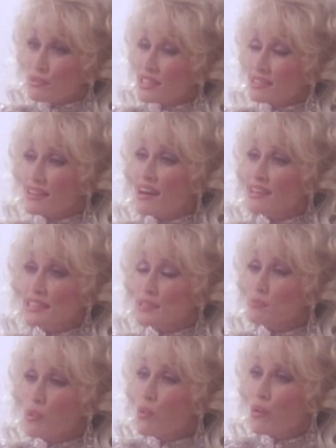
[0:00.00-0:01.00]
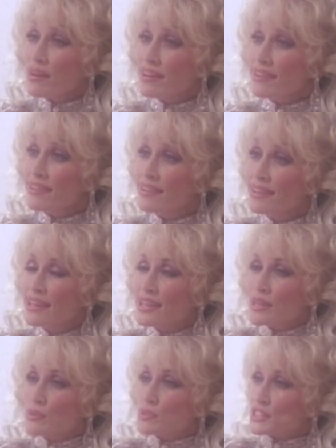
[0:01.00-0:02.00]
three o'clock in the morning,
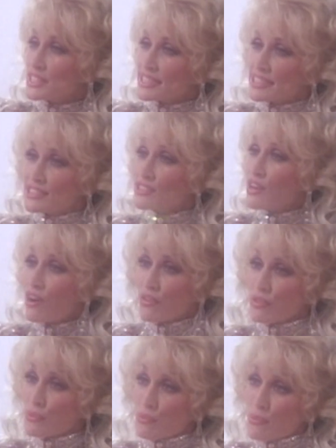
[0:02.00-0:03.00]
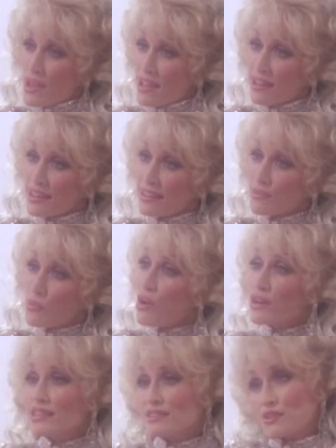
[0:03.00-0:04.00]
when she gets caught in the rain,
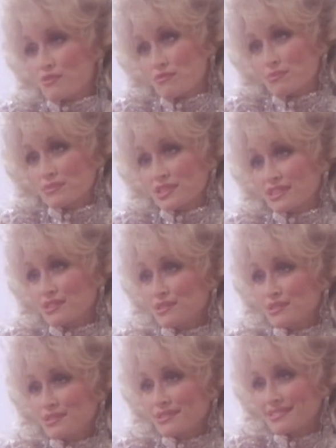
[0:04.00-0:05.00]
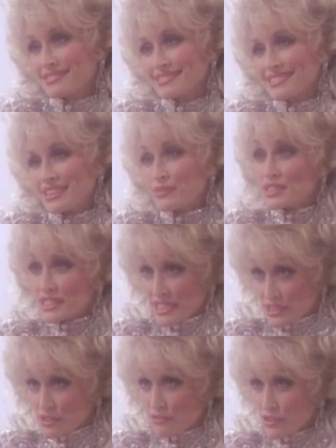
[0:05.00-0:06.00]
walking home from school, when she
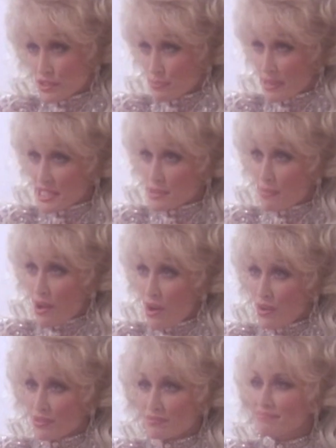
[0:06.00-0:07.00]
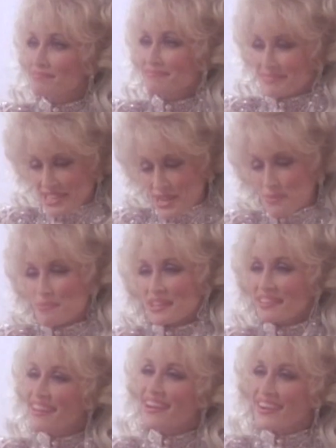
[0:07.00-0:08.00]
hits her first baseball, they'll be
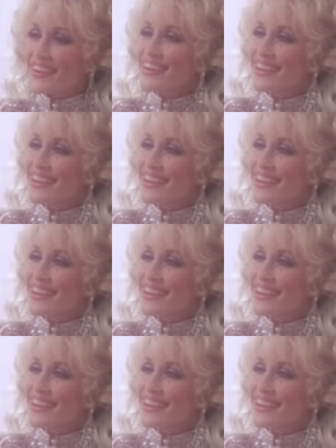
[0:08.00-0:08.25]
there.